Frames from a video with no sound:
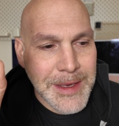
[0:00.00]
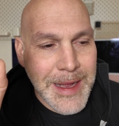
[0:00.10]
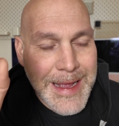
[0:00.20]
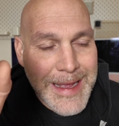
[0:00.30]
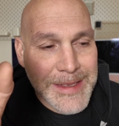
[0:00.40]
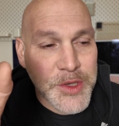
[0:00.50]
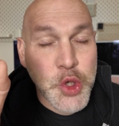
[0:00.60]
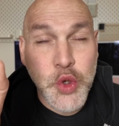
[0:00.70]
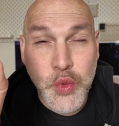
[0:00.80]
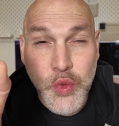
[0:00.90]
has a
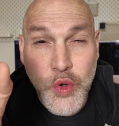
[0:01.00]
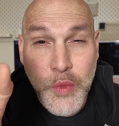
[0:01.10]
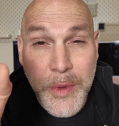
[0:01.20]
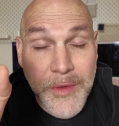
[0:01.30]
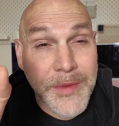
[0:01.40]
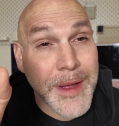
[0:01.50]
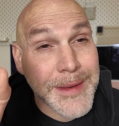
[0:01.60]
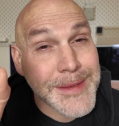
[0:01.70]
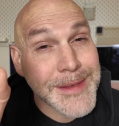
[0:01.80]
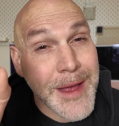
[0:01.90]
group of
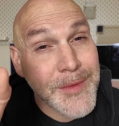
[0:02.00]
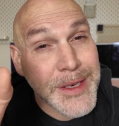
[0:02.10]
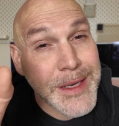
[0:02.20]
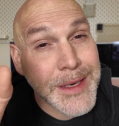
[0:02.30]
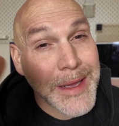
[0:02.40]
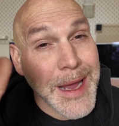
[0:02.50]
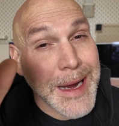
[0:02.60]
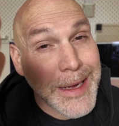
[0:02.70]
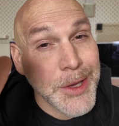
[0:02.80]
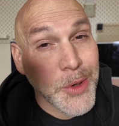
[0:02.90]
like 70 to
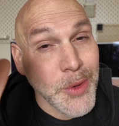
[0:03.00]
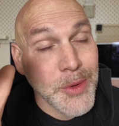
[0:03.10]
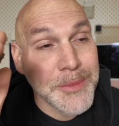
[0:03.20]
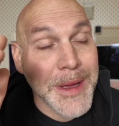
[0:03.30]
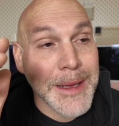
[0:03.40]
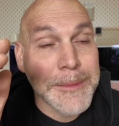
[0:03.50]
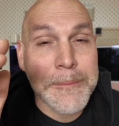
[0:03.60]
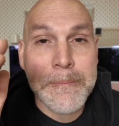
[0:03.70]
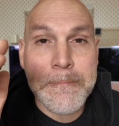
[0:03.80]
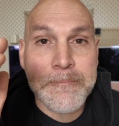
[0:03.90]
80-year-old men
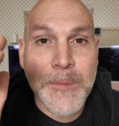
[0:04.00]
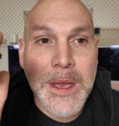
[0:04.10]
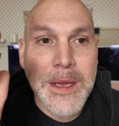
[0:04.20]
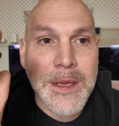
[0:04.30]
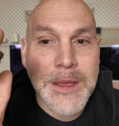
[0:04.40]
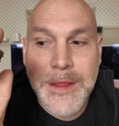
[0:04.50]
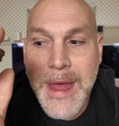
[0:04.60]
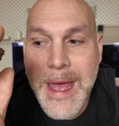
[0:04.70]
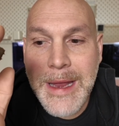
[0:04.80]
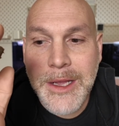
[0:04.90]

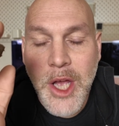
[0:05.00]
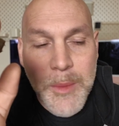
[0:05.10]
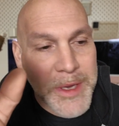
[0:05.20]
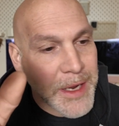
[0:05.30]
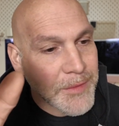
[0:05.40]
that come in